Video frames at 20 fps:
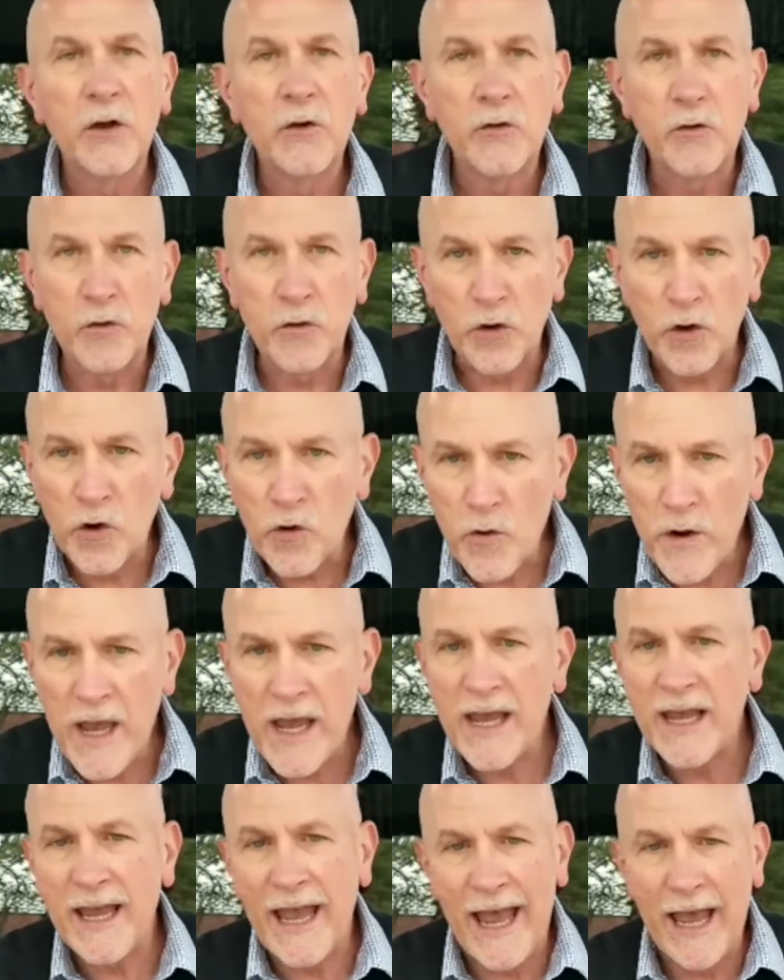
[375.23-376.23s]
through the
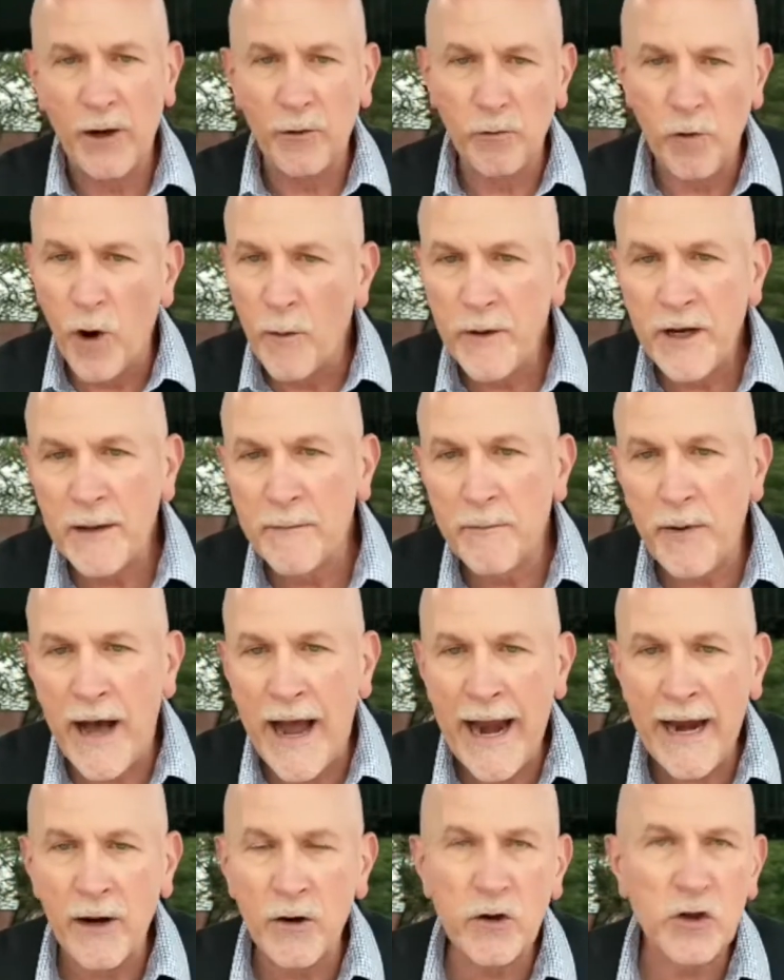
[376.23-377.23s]
Greek and Roman
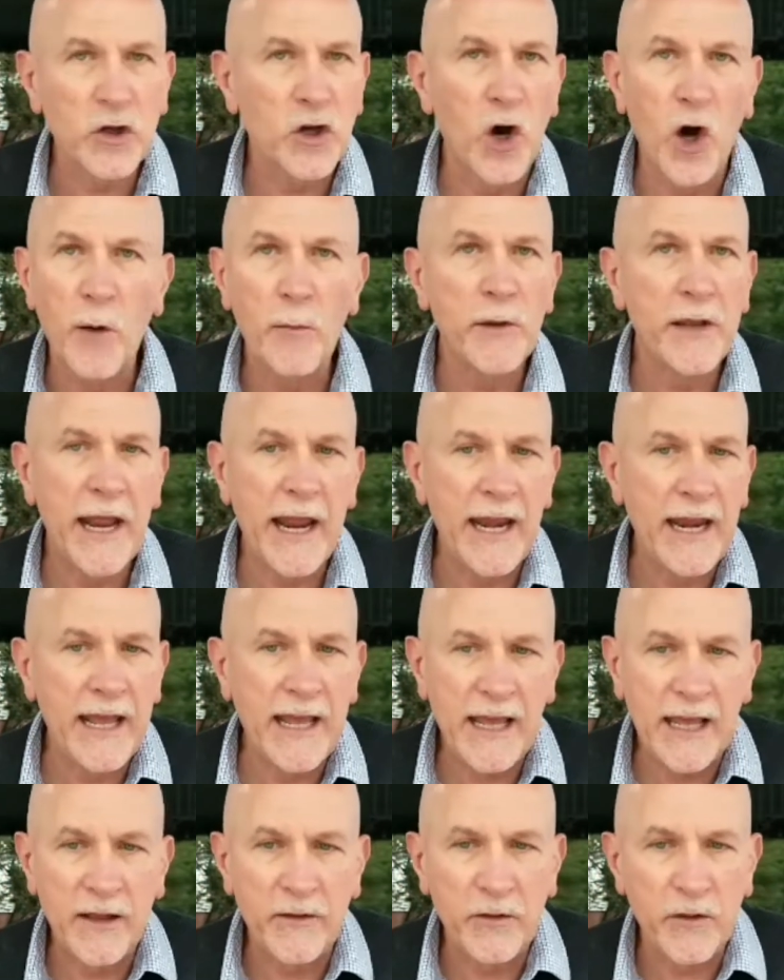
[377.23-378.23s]
empires,
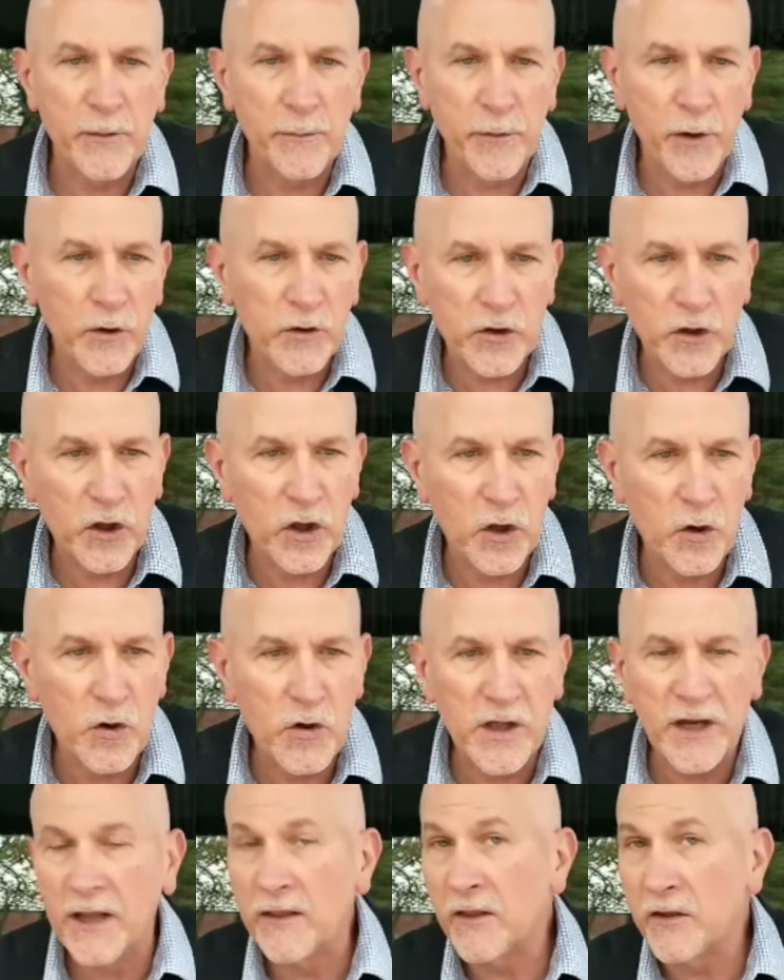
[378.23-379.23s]
culminating in the
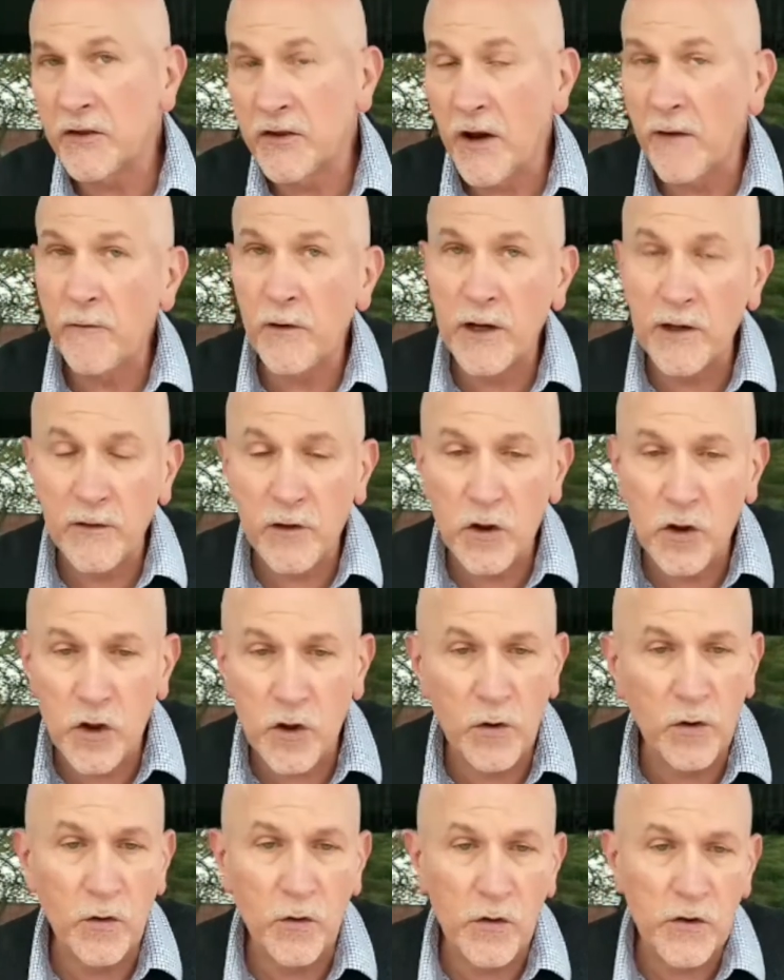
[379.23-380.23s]
persecution and the suffering of the
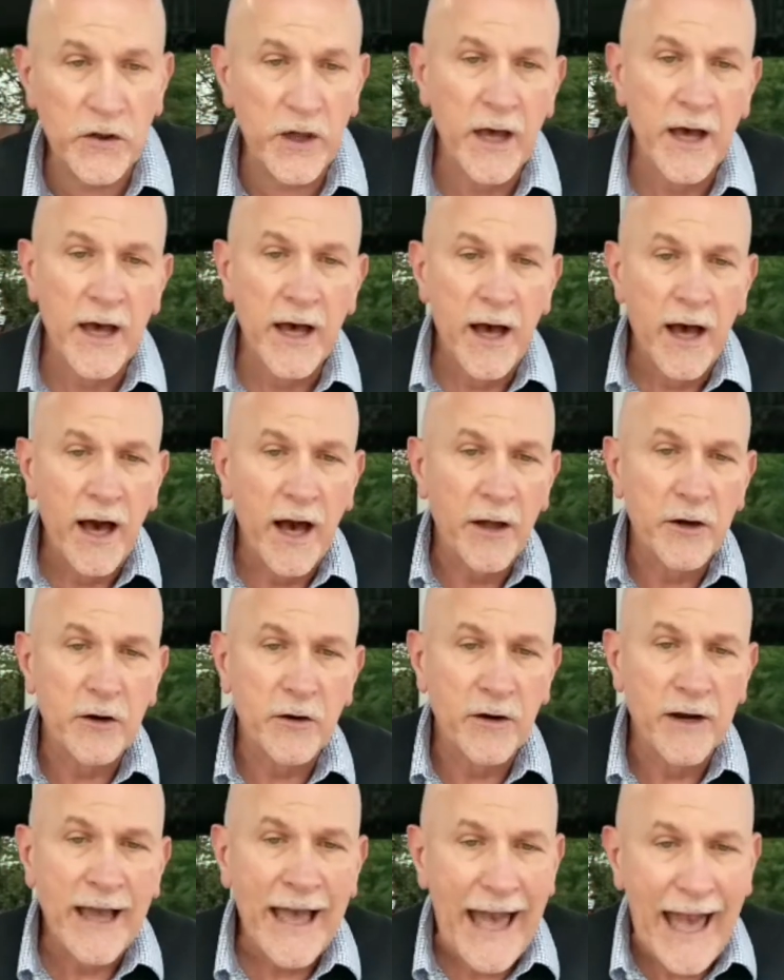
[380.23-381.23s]
Jews
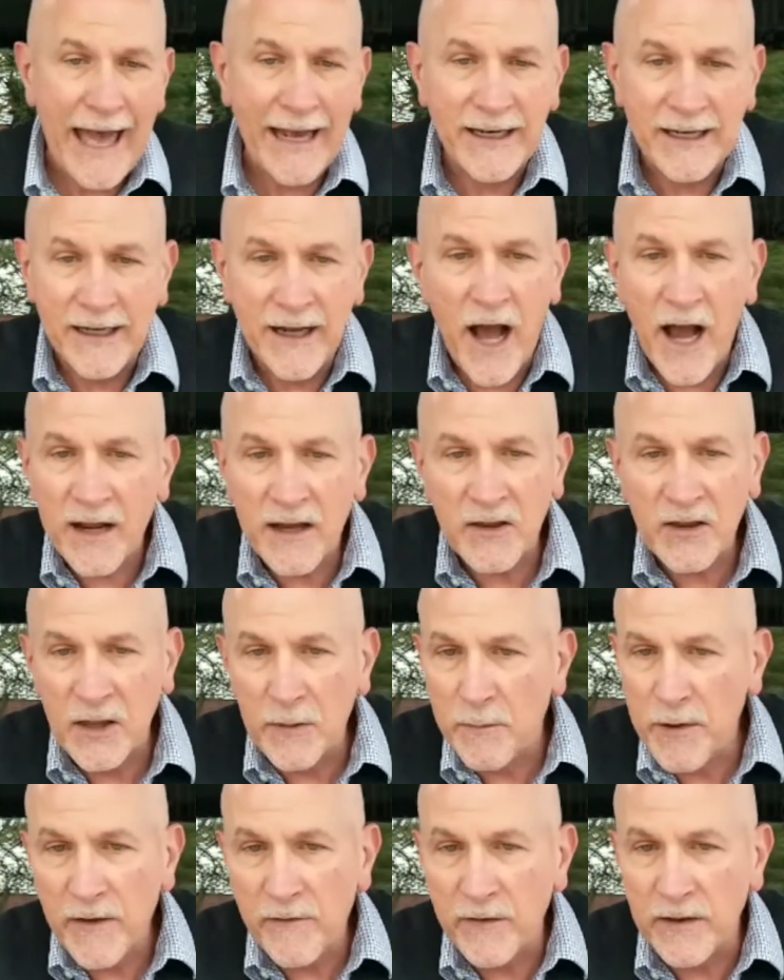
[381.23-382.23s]
under Antiochus
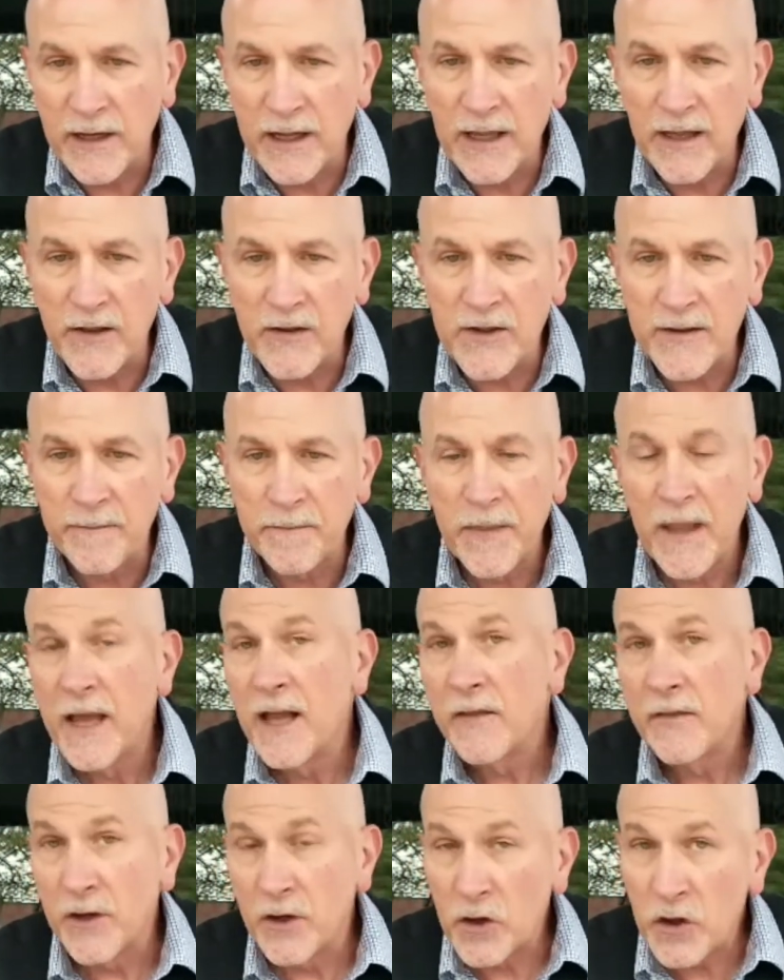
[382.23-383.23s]
Epiphanes,
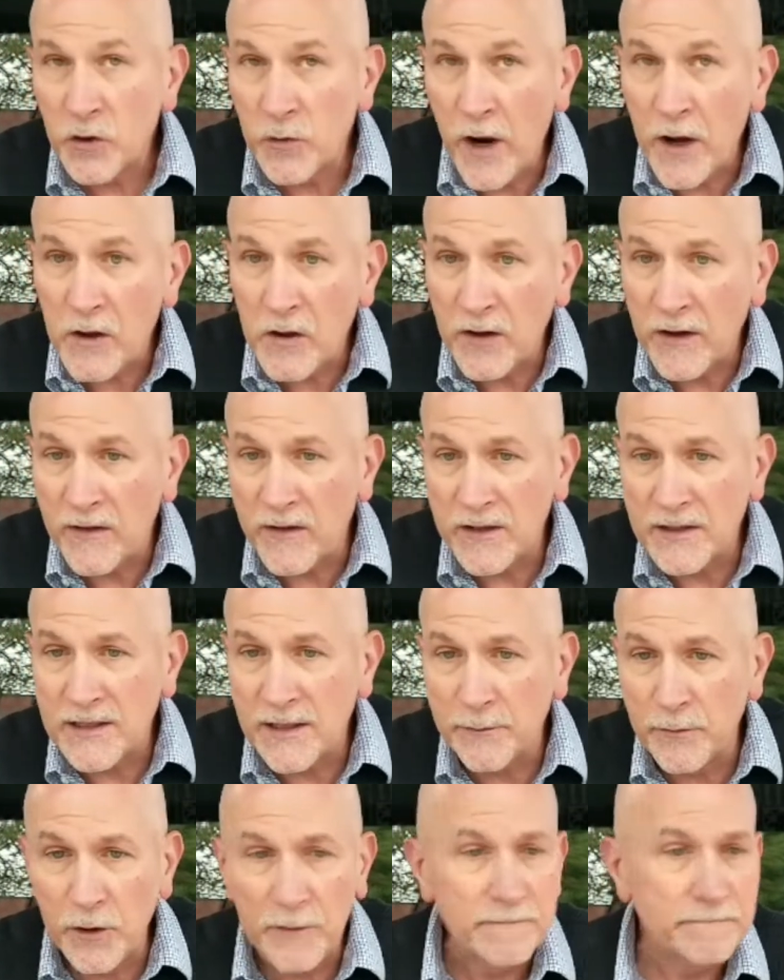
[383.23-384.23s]
the destruction of the
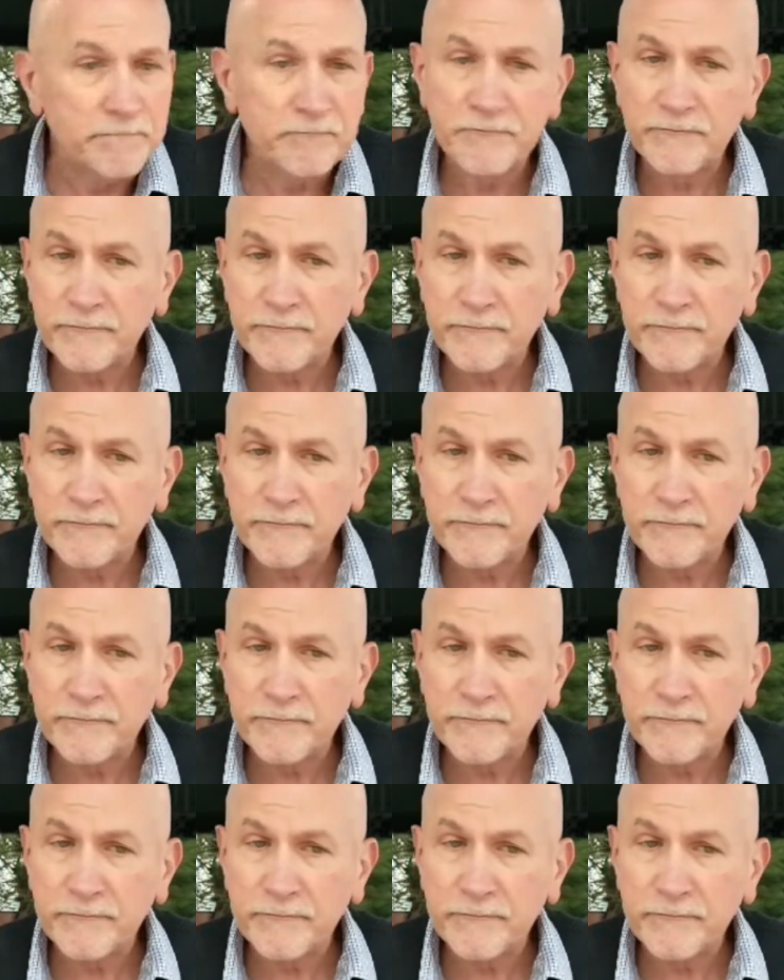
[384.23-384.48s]
temple,